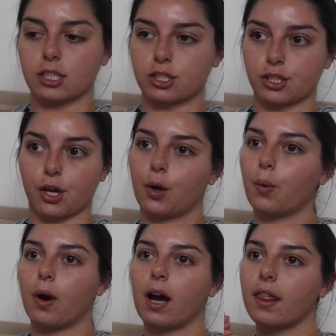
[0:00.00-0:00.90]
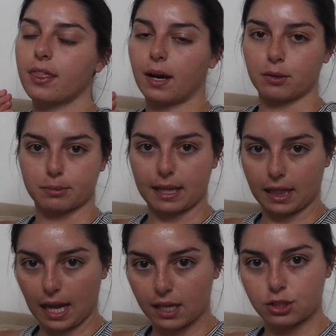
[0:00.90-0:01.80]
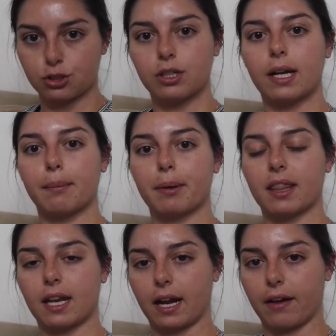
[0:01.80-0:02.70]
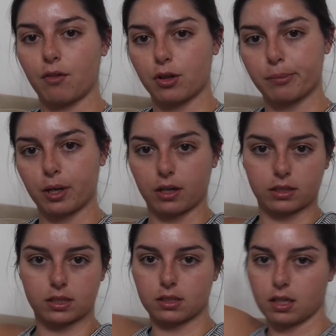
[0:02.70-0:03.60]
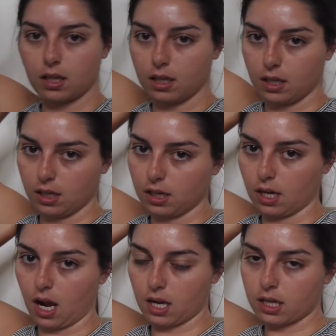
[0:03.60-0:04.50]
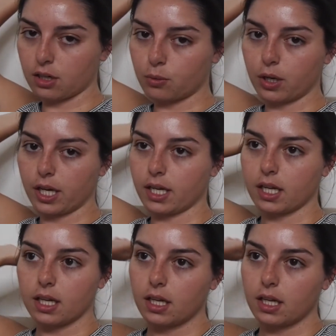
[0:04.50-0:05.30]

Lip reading: So that was my last trip that I have on the books, knock on wood.